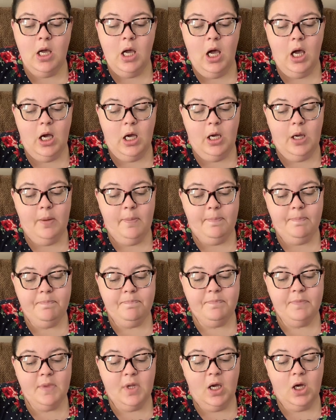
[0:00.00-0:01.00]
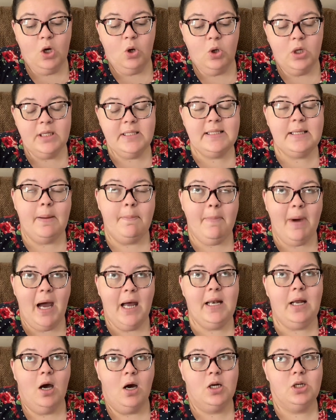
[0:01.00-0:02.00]
Um, According to
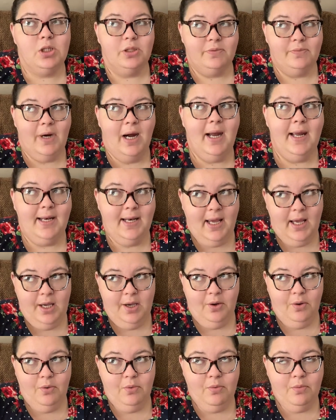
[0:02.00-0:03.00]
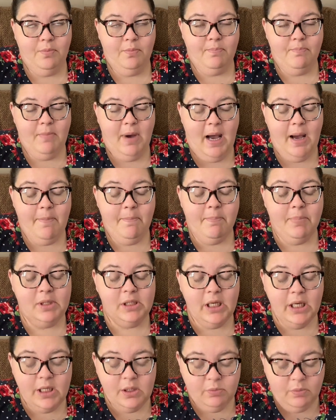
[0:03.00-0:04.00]
my doctor right now, my
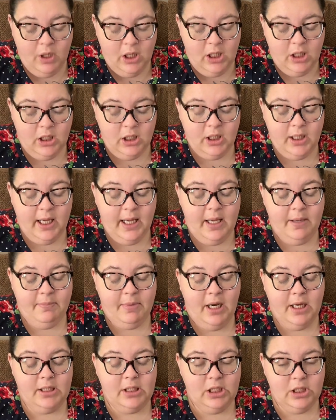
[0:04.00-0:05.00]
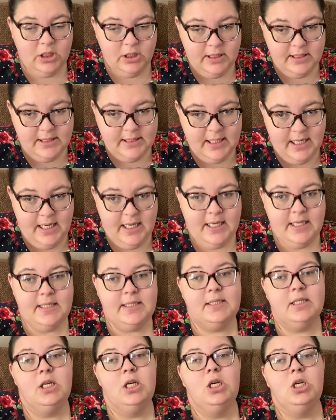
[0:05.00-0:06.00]
blood work and my urine
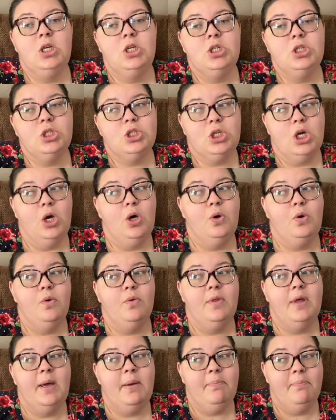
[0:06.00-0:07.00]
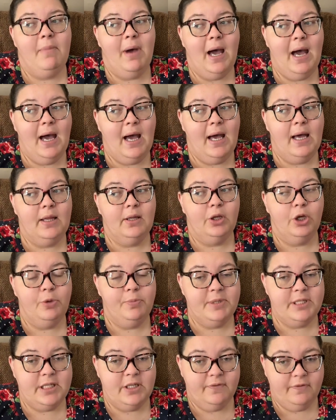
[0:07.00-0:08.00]
test show that my
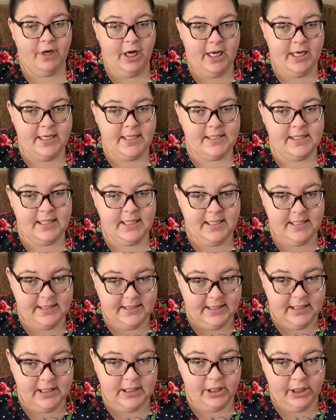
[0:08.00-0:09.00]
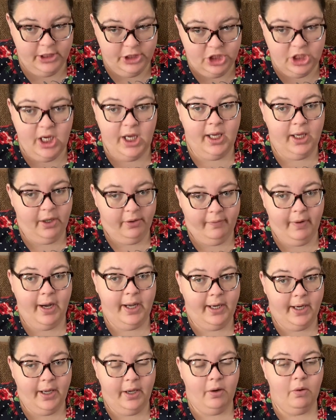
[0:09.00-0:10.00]
lupus nephritis is in check
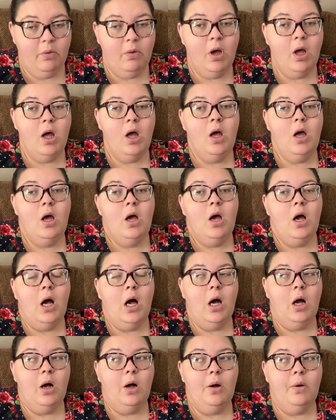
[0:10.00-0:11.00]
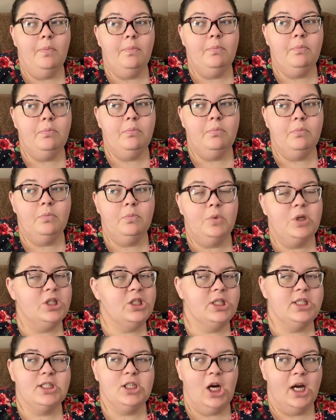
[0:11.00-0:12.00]
right now,
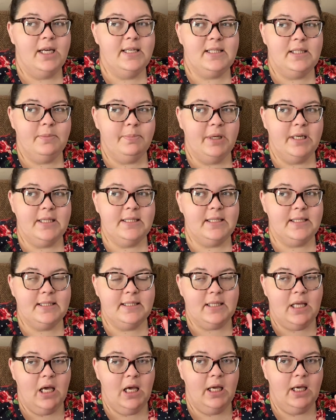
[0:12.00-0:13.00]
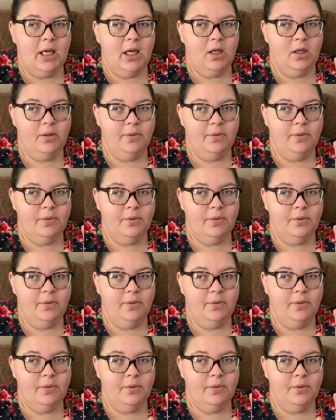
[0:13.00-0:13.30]
which is crazy because it's like